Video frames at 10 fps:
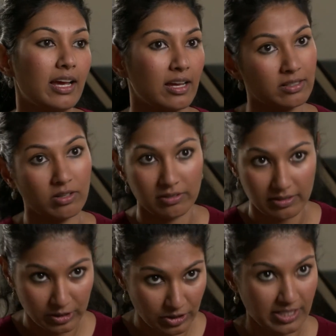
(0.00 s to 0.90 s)
And
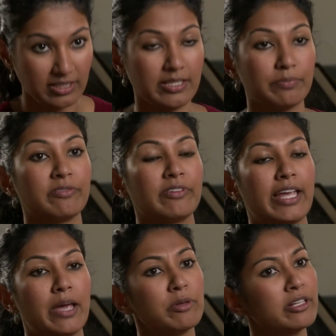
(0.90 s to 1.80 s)
using simple
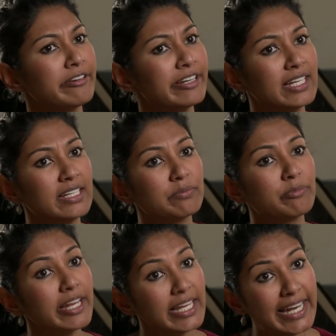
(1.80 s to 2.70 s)
vocabulary,
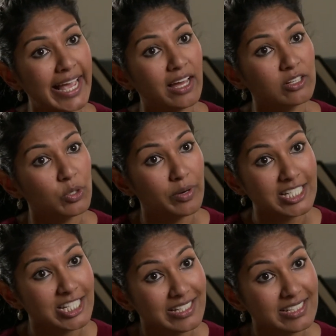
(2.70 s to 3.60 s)
breaking down
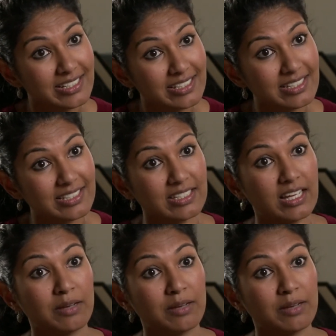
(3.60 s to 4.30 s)
questions,